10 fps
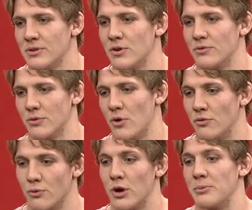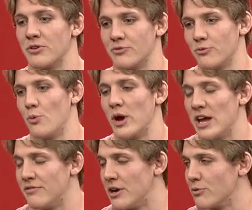overwhelming
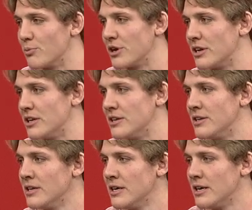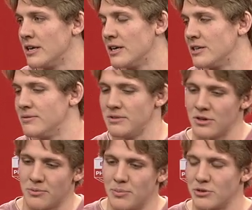wave that we're bringing in, you
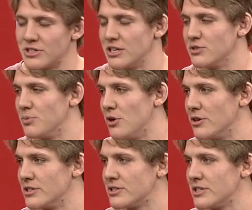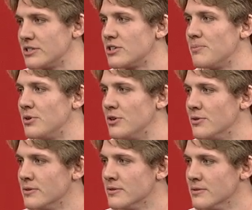know, both sides of the ball is something new,
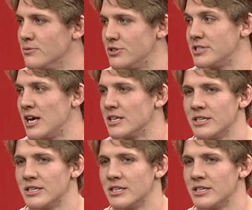which is nice.